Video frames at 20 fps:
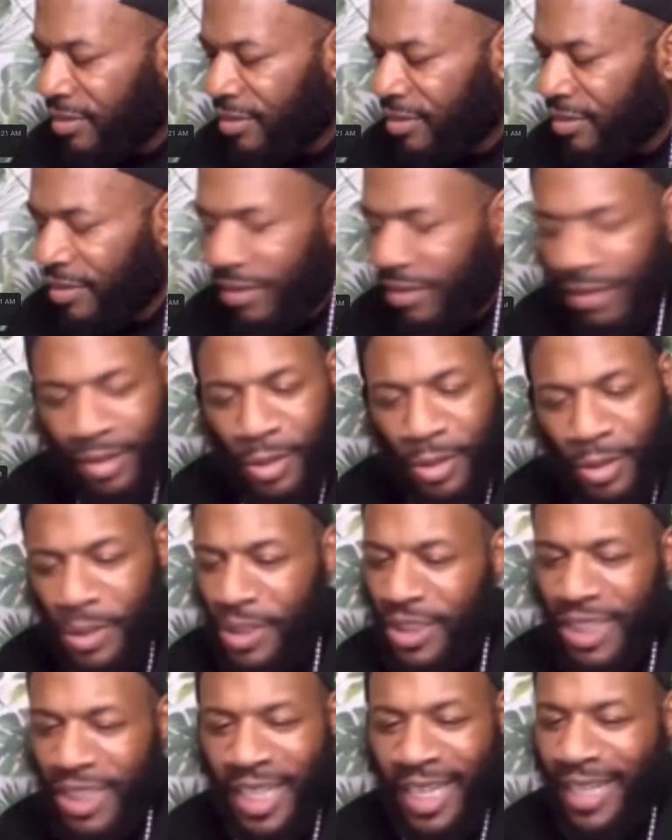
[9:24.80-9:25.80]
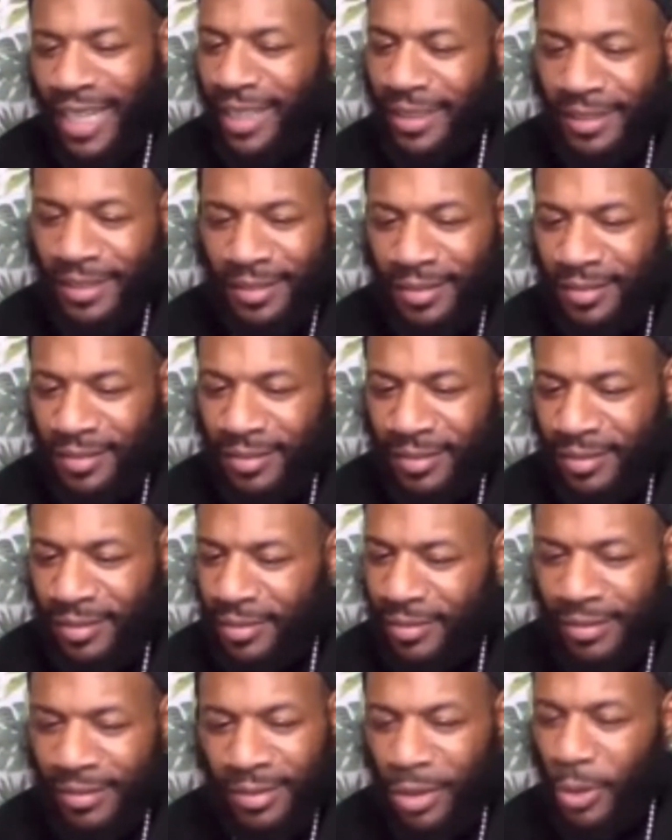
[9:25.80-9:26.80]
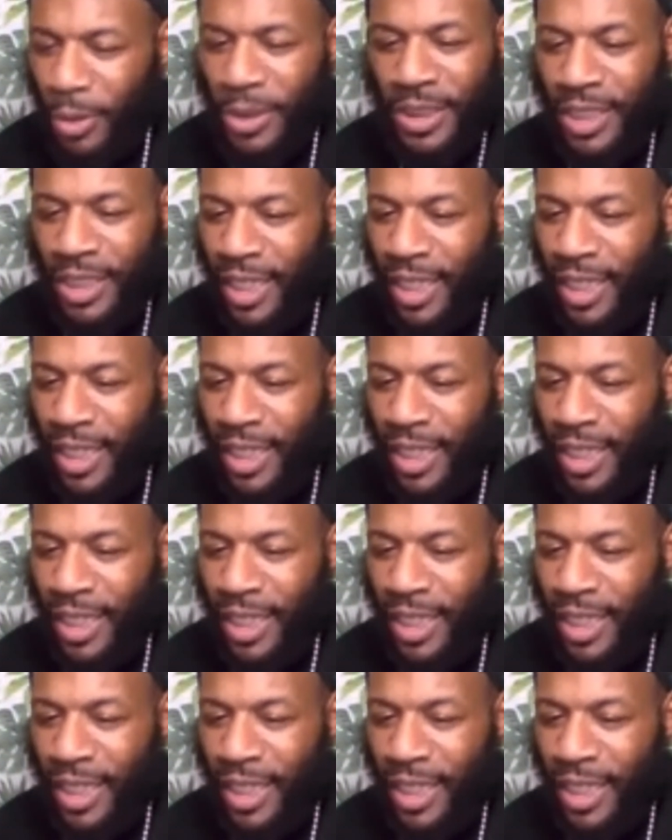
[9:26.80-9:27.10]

No, he's not. No, he's not.